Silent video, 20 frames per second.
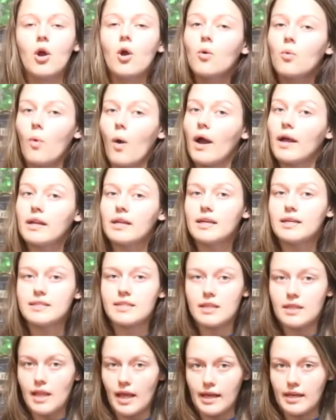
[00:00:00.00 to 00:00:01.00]
One is a
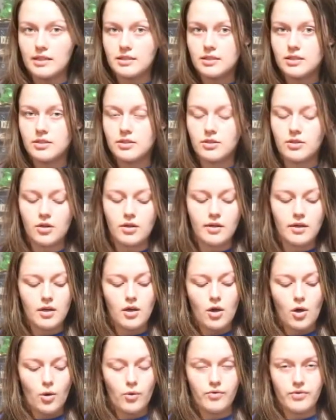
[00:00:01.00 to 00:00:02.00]
light
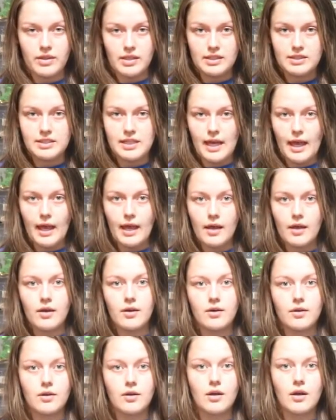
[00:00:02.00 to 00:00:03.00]
over the tank,
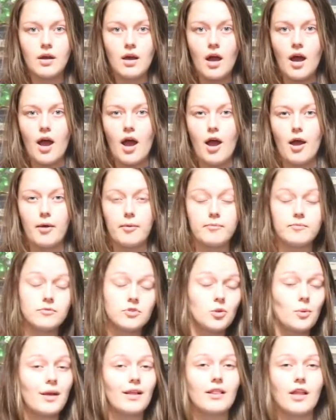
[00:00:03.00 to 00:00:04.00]

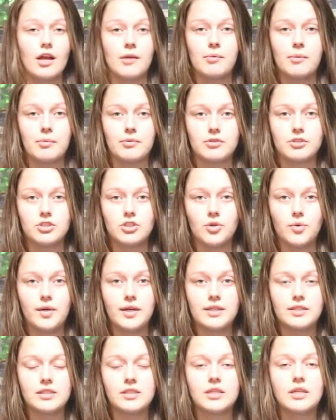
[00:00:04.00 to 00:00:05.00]
so a lot of people do
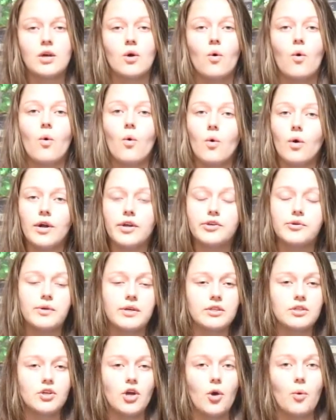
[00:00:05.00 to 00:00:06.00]
it, or you
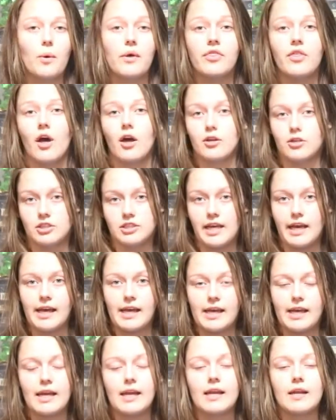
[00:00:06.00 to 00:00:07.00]
can go with under tank
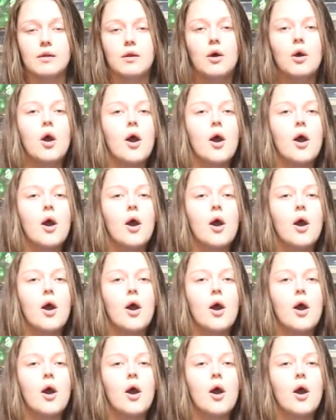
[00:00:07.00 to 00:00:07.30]
heating.